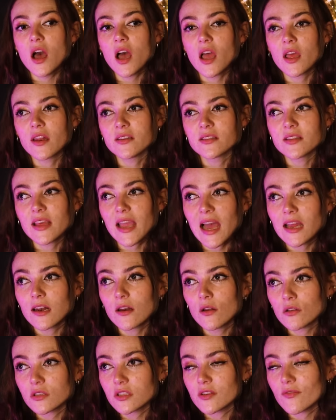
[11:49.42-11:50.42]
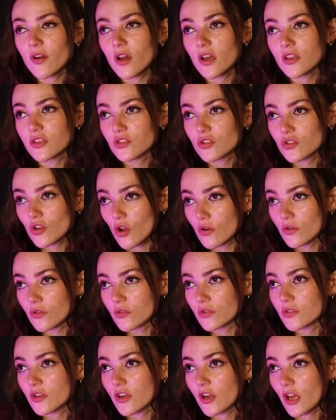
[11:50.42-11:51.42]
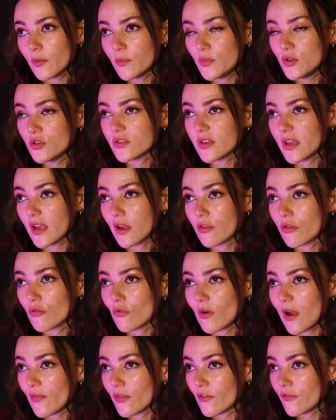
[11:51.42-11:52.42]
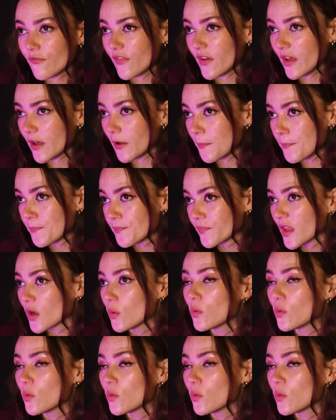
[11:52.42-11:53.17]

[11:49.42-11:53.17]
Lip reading: And they had lots of her songs and her music throughout the film.